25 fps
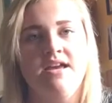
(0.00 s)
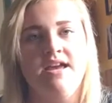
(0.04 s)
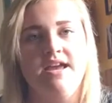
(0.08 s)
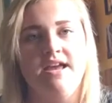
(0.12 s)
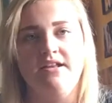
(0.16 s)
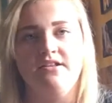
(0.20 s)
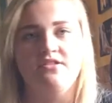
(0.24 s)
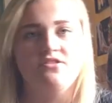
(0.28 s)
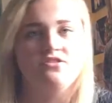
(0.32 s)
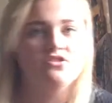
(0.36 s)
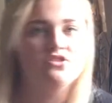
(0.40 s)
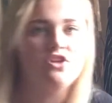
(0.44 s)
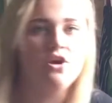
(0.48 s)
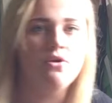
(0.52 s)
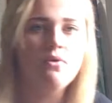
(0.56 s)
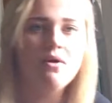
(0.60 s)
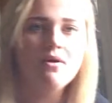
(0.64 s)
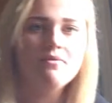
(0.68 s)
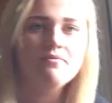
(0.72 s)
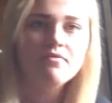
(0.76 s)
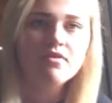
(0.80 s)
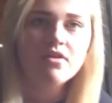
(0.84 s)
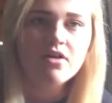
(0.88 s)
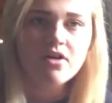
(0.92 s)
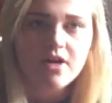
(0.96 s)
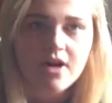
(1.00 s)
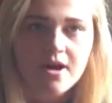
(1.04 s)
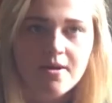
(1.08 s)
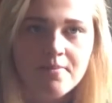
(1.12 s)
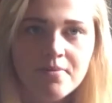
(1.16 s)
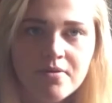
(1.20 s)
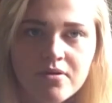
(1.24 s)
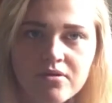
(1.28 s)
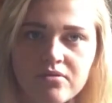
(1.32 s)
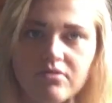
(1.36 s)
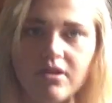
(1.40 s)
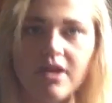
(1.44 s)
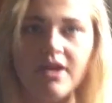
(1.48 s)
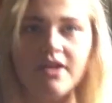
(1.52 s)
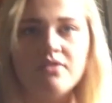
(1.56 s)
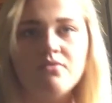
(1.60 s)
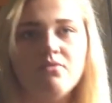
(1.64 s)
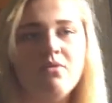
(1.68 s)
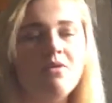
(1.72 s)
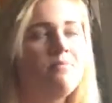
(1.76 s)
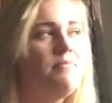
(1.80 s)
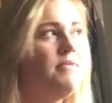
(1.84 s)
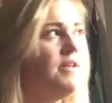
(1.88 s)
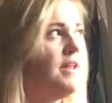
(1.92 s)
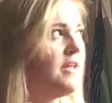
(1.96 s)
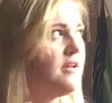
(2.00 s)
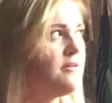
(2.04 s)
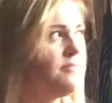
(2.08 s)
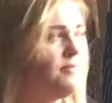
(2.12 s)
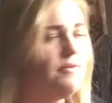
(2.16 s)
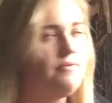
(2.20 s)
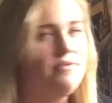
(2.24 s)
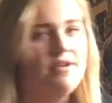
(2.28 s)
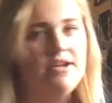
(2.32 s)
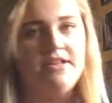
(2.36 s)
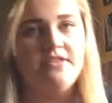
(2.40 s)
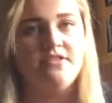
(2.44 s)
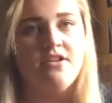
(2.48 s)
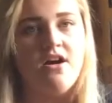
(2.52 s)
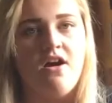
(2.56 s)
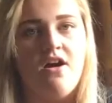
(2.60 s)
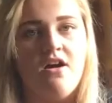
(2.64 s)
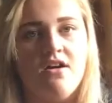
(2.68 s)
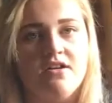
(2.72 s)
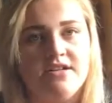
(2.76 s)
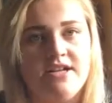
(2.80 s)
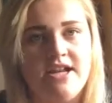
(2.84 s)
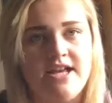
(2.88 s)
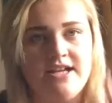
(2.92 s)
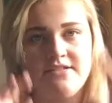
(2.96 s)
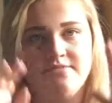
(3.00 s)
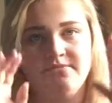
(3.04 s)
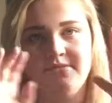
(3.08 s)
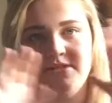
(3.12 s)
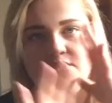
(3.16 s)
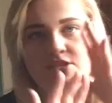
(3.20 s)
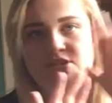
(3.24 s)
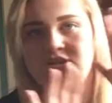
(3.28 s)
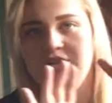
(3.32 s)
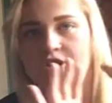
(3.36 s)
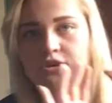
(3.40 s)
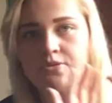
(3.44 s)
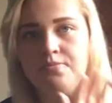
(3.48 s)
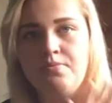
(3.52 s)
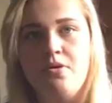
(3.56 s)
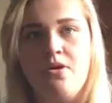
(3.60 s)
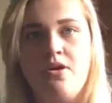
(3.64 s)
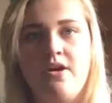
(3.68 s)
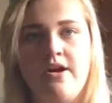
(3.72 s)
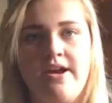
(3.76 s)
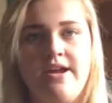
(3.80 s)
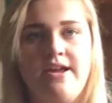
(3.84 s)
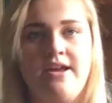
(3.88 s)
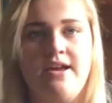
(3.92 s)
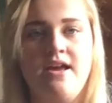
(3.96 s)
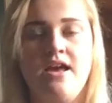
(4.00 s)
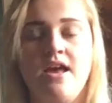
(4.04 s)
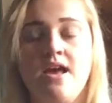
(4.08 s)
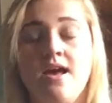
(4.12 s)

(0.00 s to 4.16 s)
it's so unreliable. Like one minute it could be really dark, next minute it's too bright.